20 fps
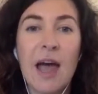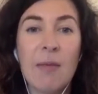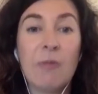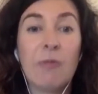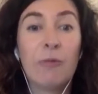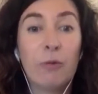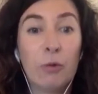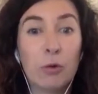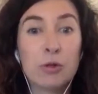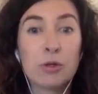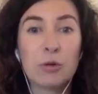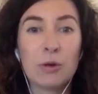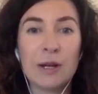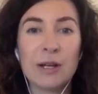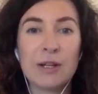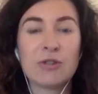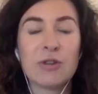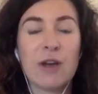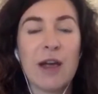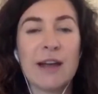for
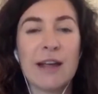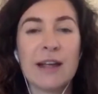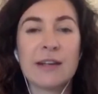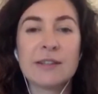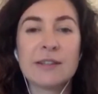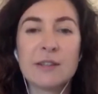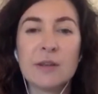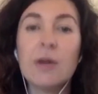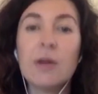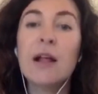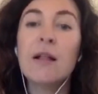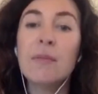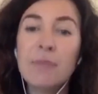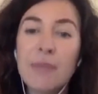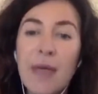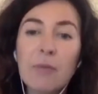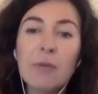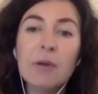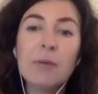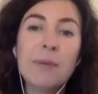toilet training. So
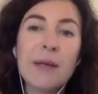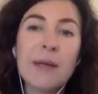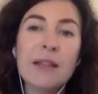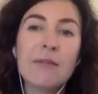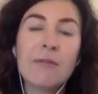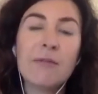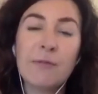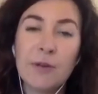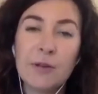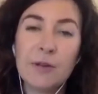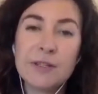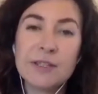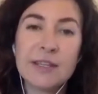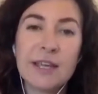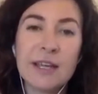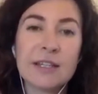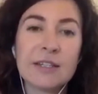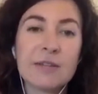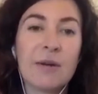that would be the first thing to